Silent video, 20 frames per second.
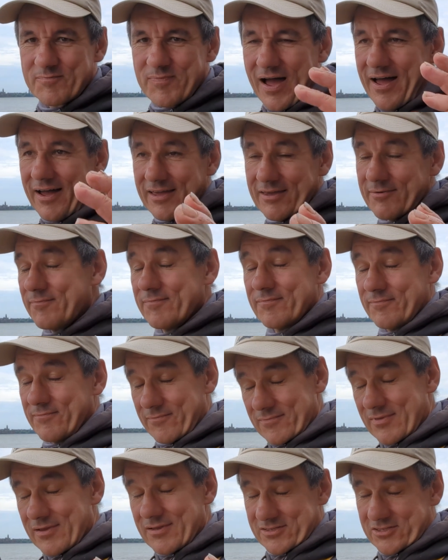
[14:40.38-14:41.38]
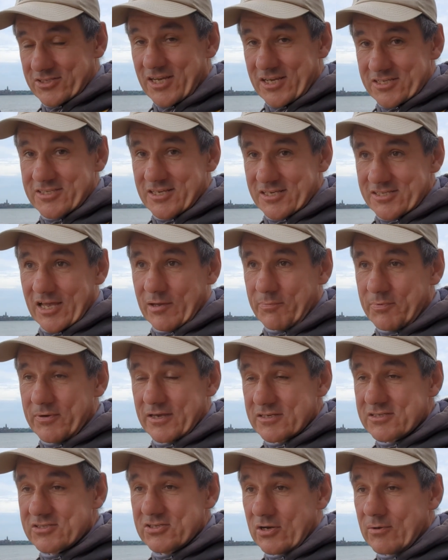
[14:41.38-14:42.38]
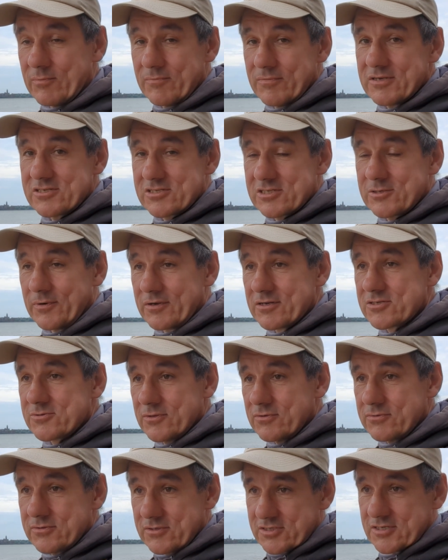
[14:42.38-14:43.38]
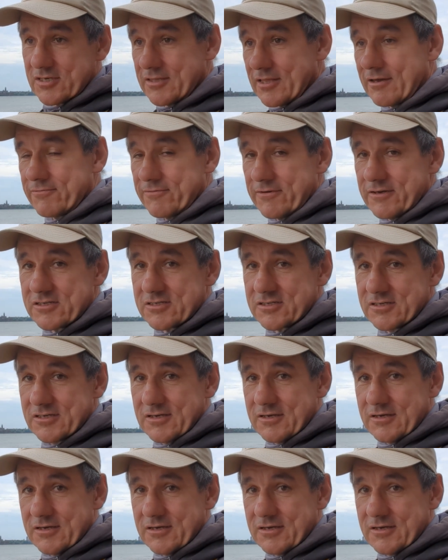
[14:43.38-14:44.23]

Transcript: I'm just as happy as Tom is, to be honest with you, to see that fish.